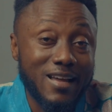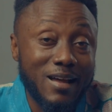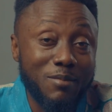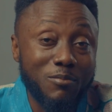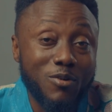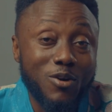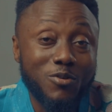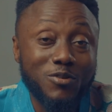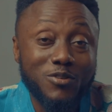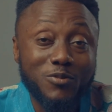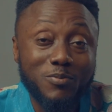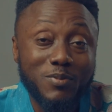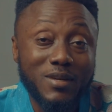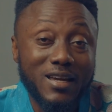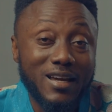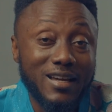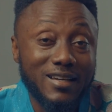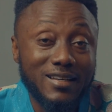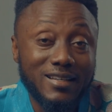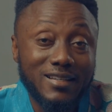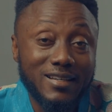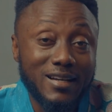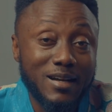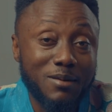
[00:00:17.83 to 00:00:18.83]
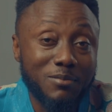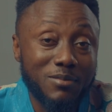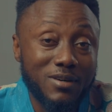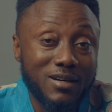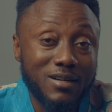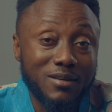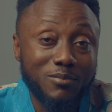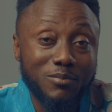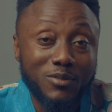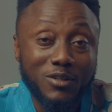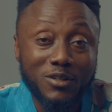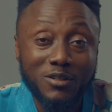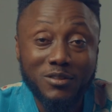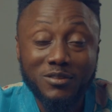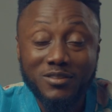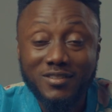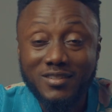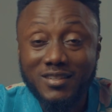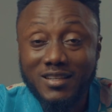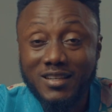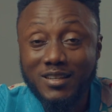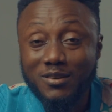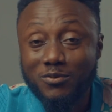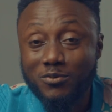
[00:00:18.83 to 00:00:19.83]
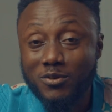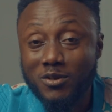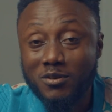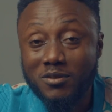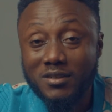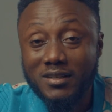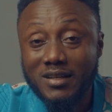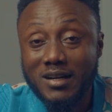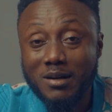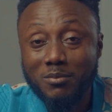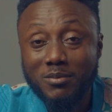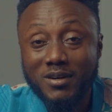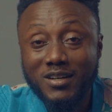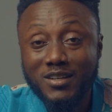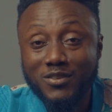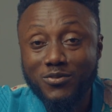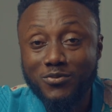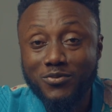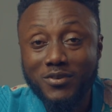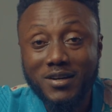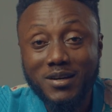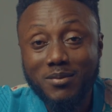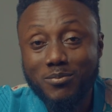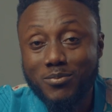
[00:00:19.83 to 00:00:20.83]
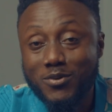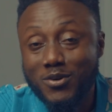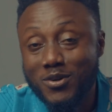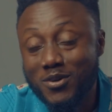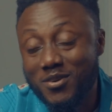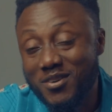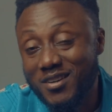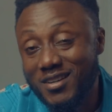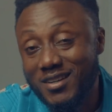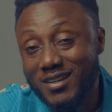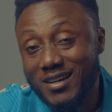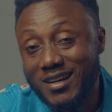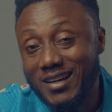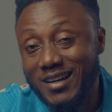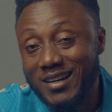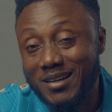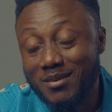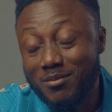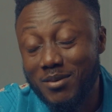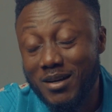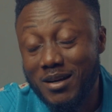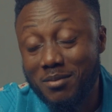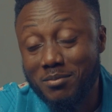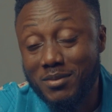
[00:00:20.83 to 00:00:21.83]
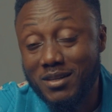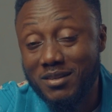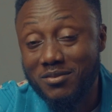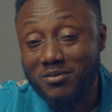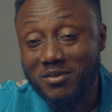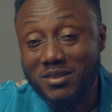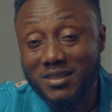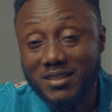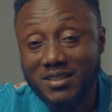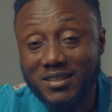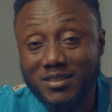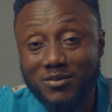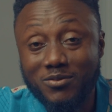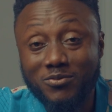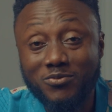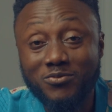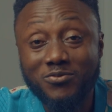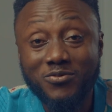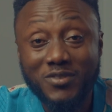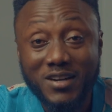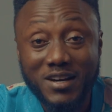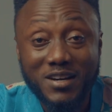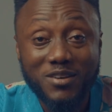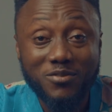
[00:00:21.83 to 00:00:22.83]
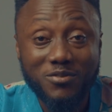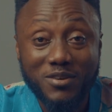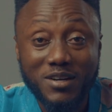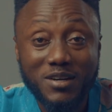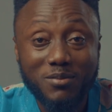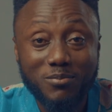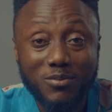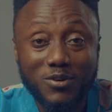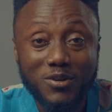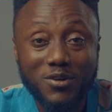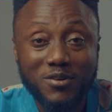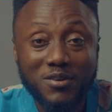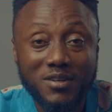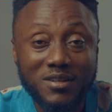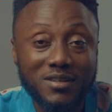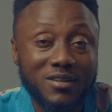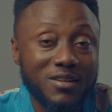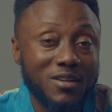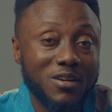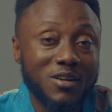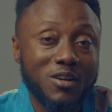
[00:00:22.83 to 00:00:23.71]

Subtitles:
I'm always behind the camera, but sitting in front of the camera is very boring. I mean, really, very, very boring.